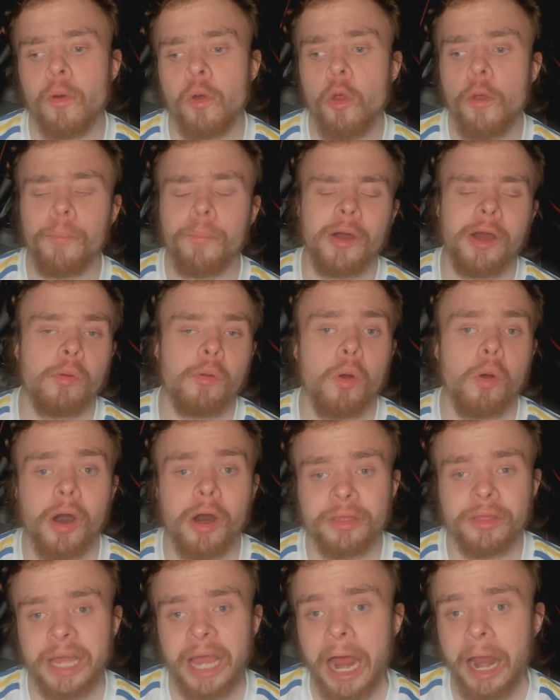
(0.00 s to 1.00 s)
Who played well?
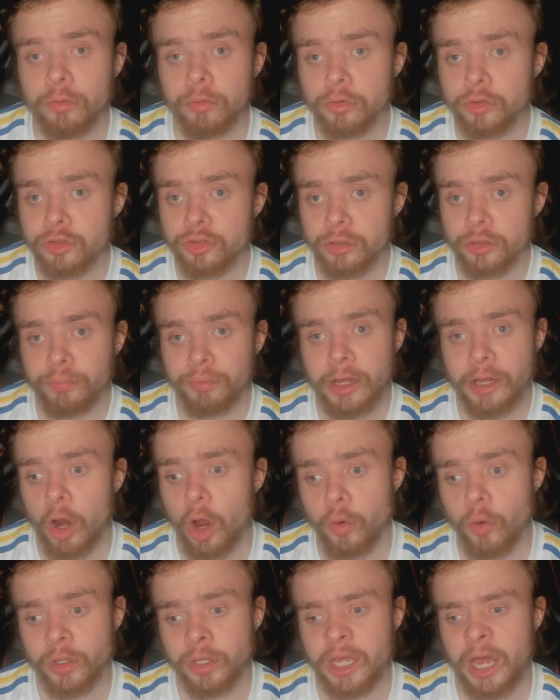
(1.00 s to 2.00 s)
I think Aronson played
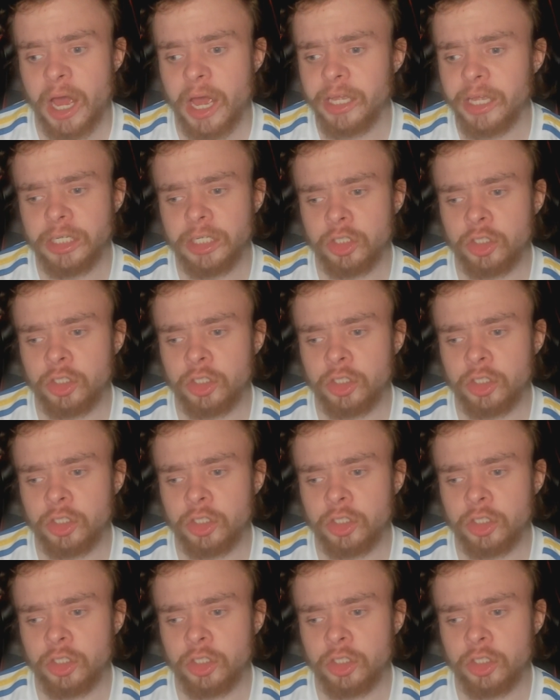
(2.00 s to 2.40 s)
okay.